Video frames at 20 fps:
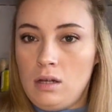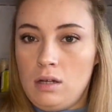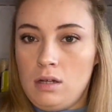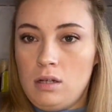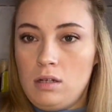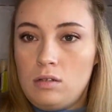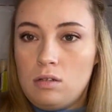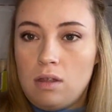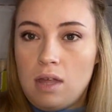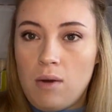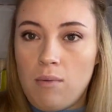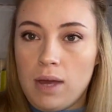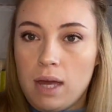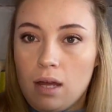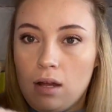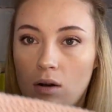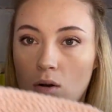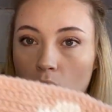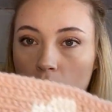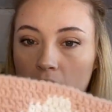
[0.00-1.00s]
so that we
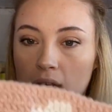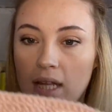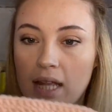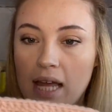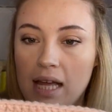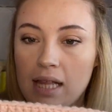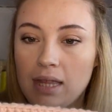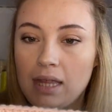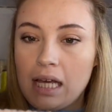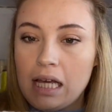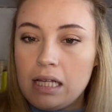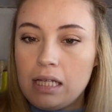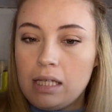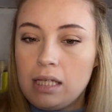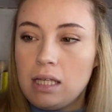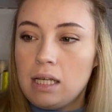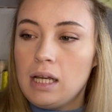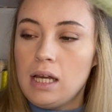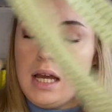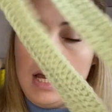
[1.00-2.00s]
could hold it like
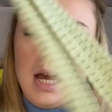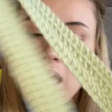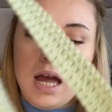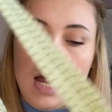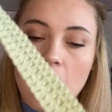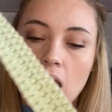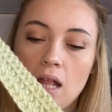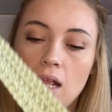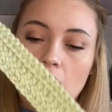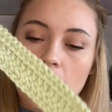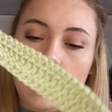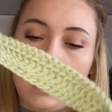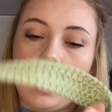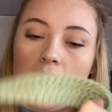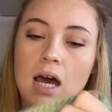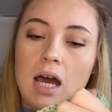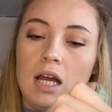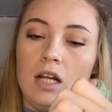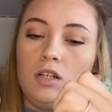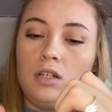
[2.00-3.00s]
this, and then
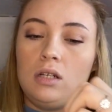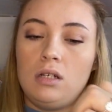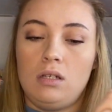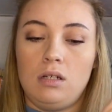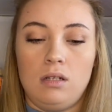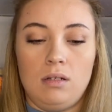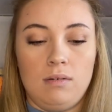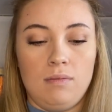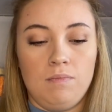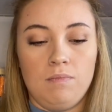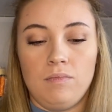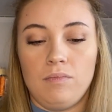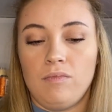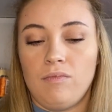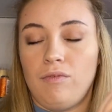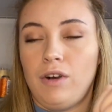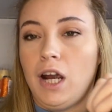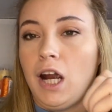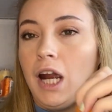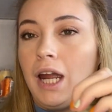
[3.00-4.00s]
I just
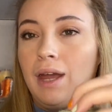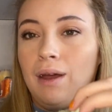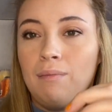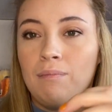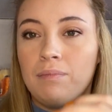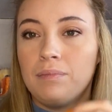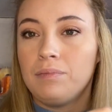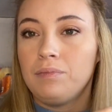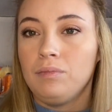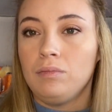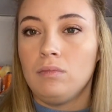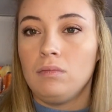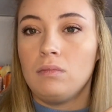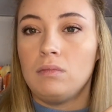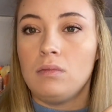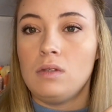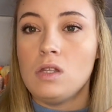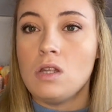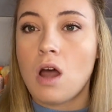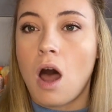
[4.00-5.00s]
very
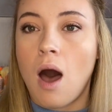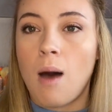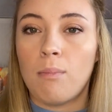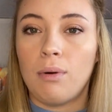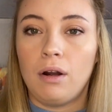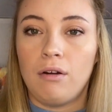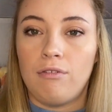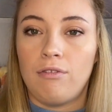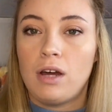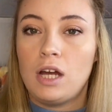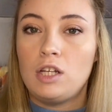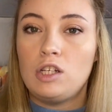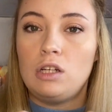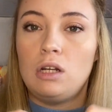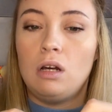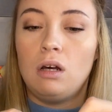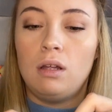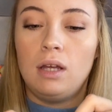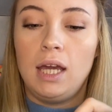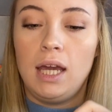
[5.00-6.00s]
not
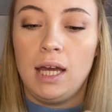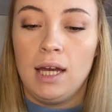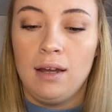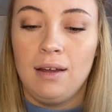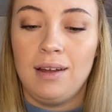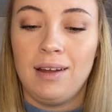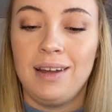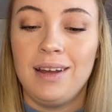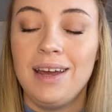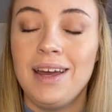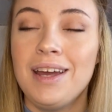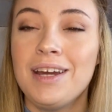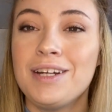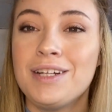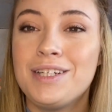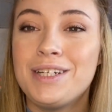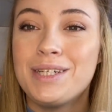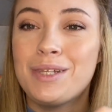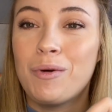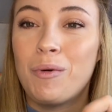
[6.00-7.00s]
professionally
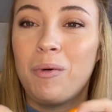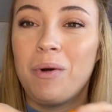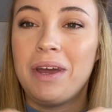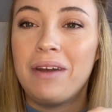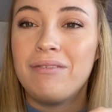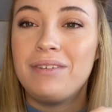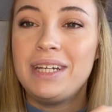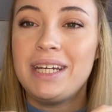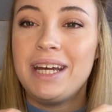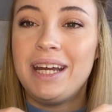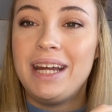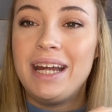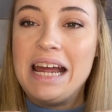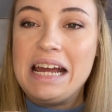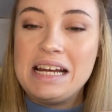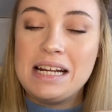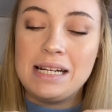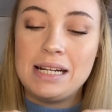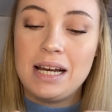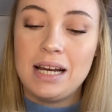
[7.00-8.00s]
just weaved
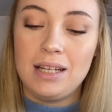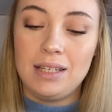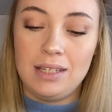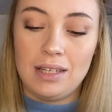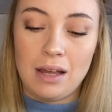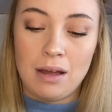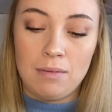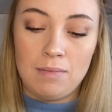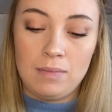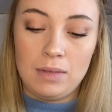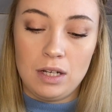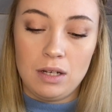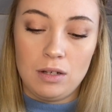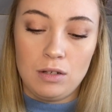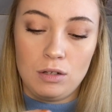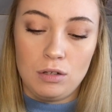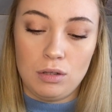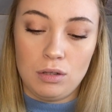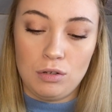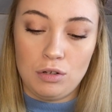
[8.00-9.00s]
in some
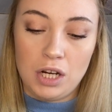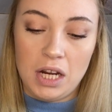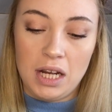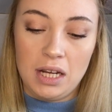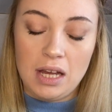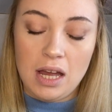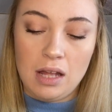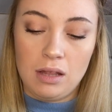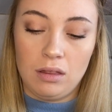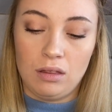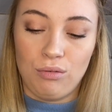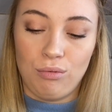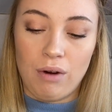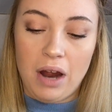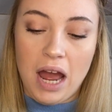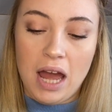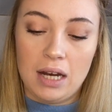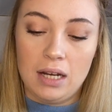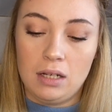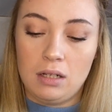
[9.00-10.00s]
string and
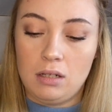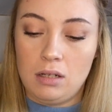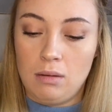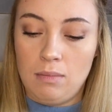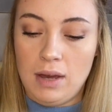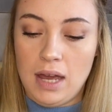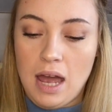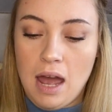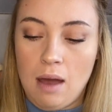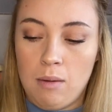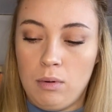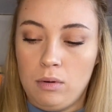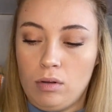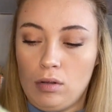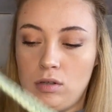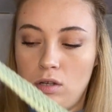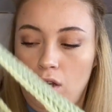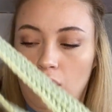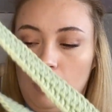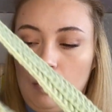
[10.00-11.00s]
thread to be able
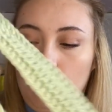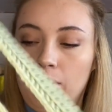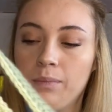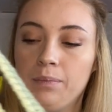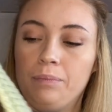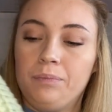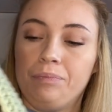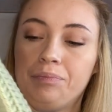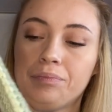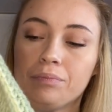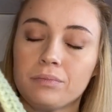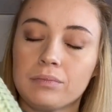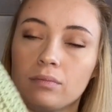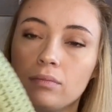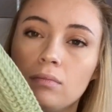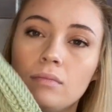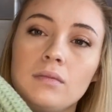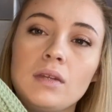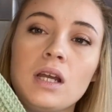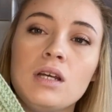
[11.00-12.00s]
to
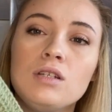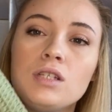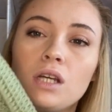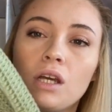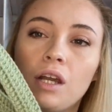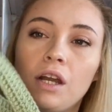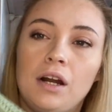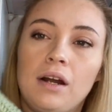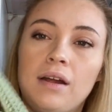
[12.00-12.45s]
secure